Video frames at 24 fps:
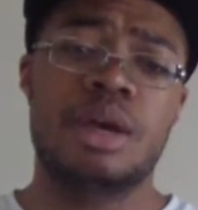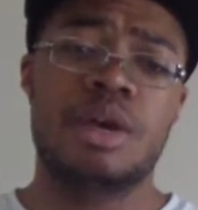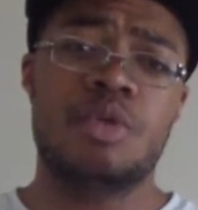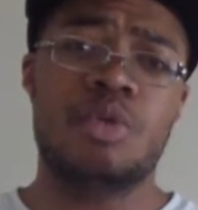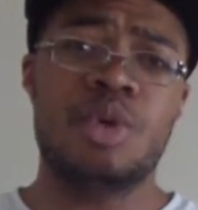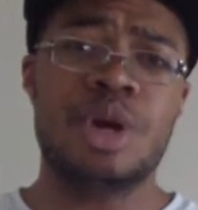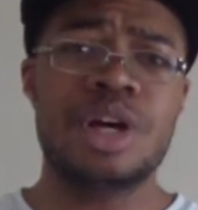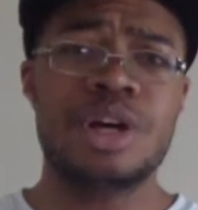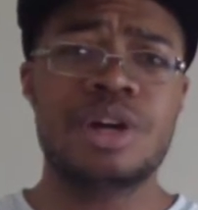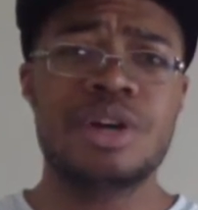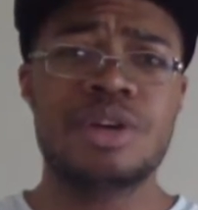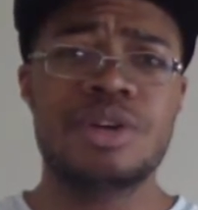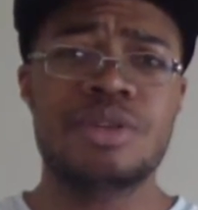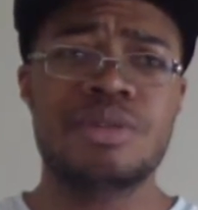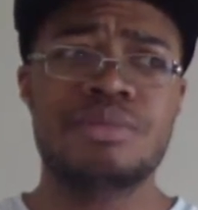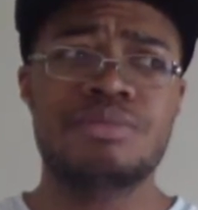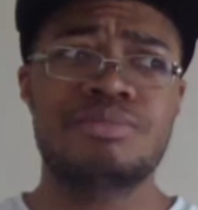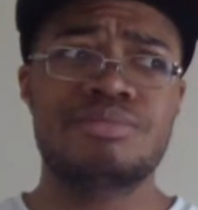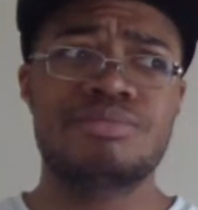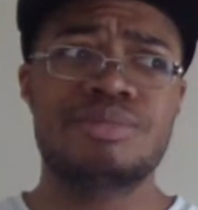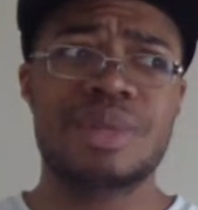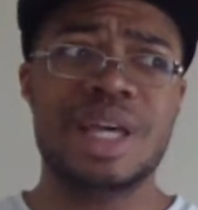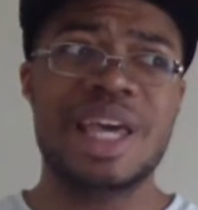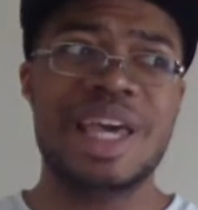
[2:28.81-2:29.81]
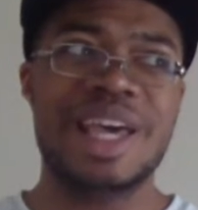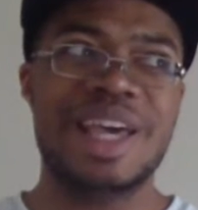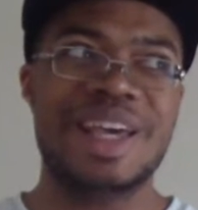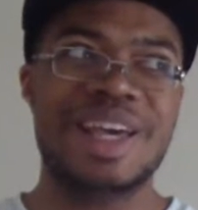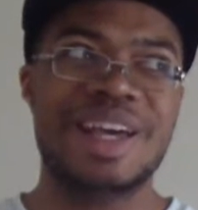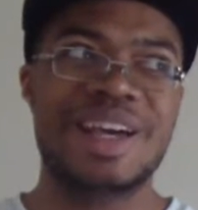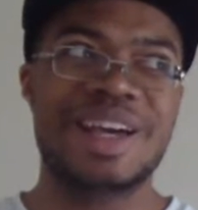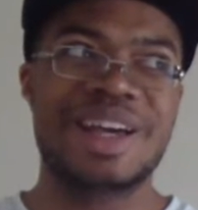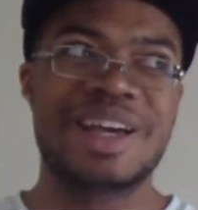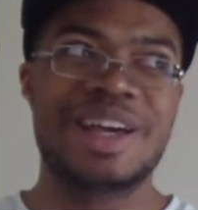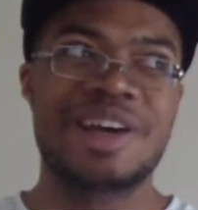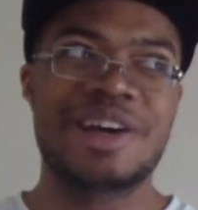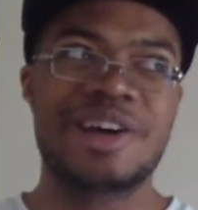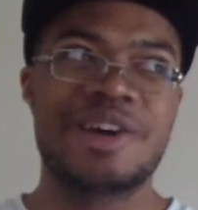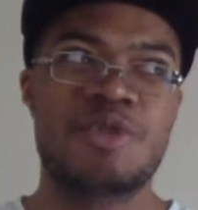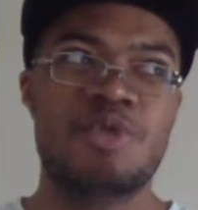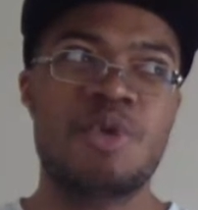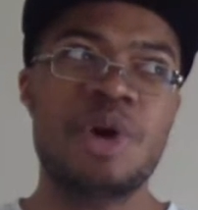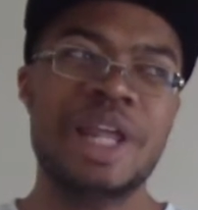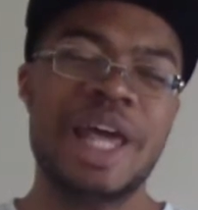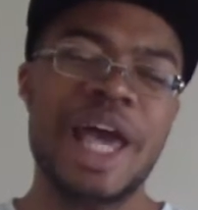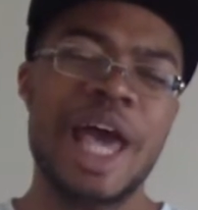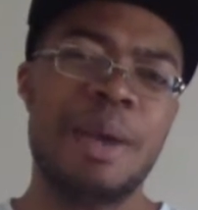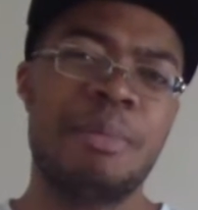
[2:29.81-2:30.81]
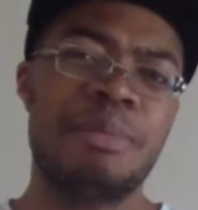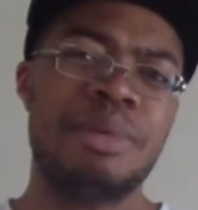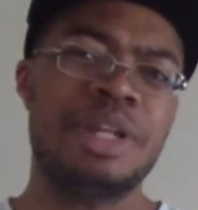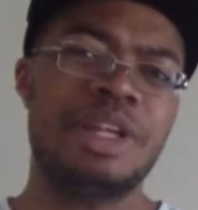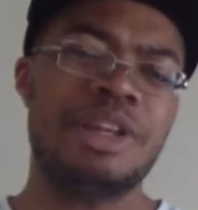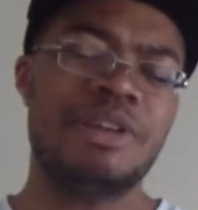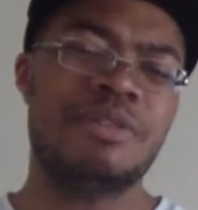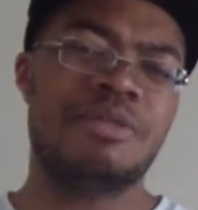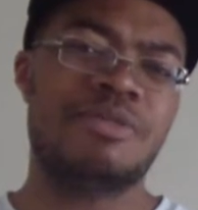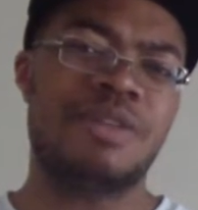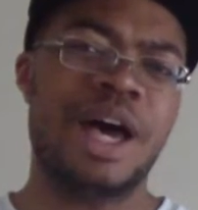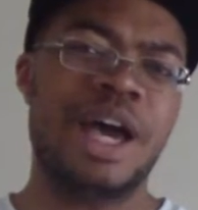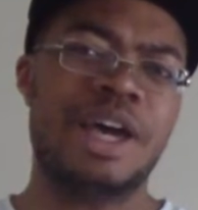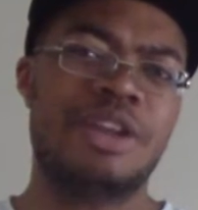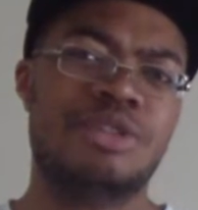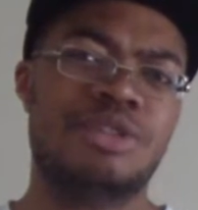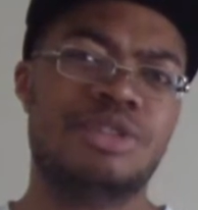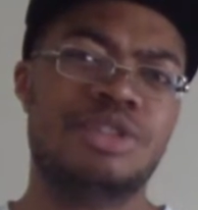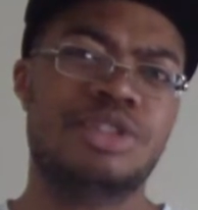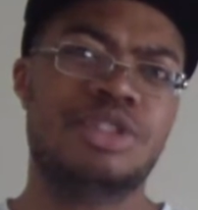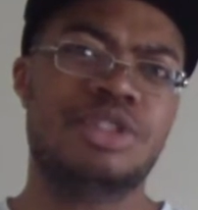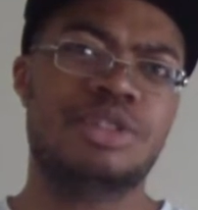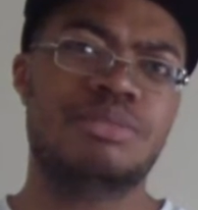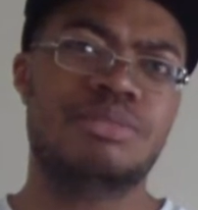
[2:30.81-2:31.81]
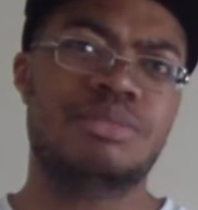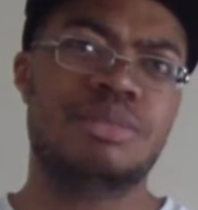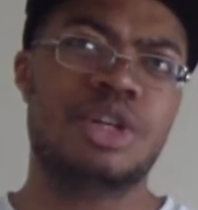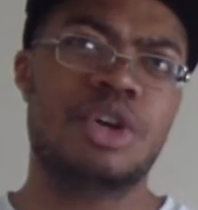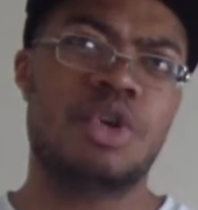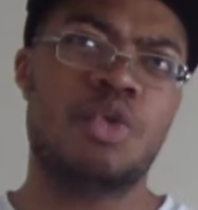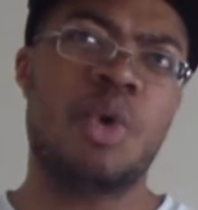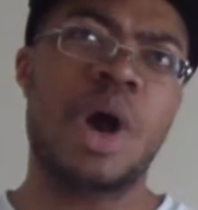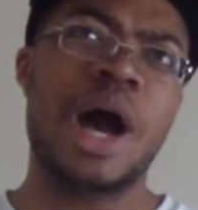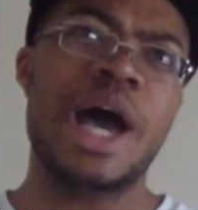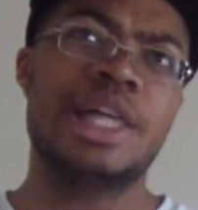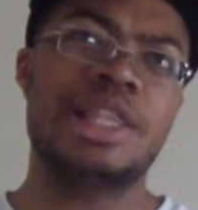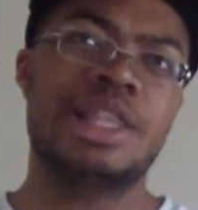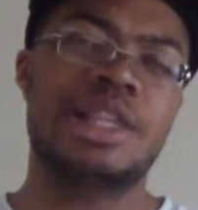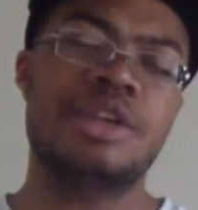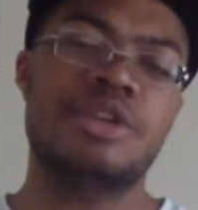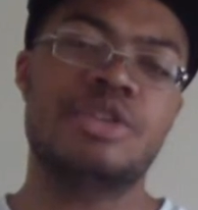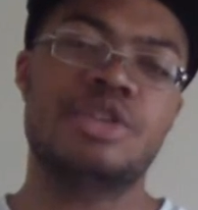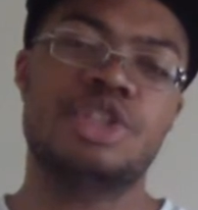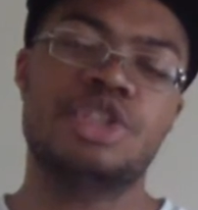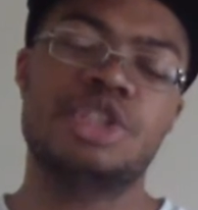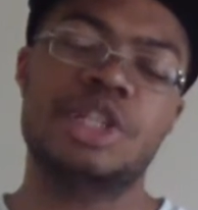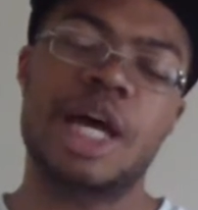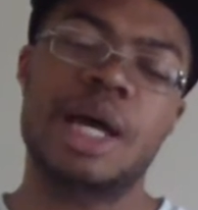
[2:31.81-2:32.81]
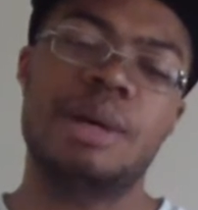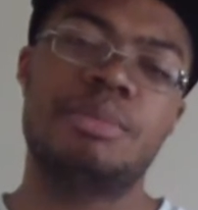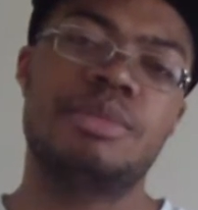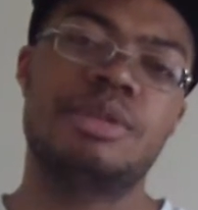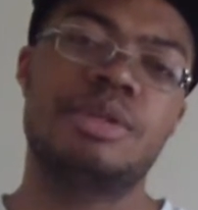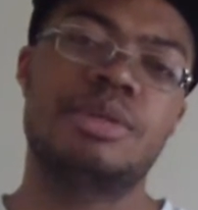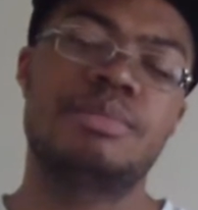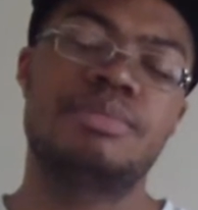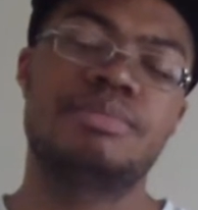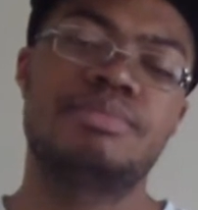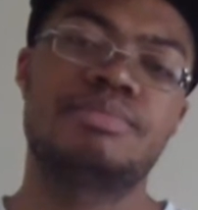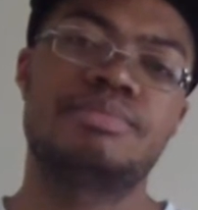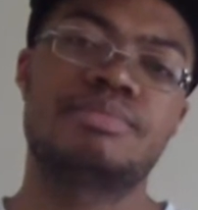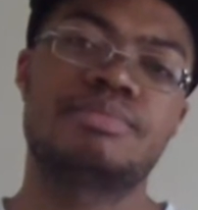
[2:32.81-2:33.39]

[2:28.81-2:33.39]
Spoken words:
Well, what happened in the finals? Kawhi Leonard stopped him.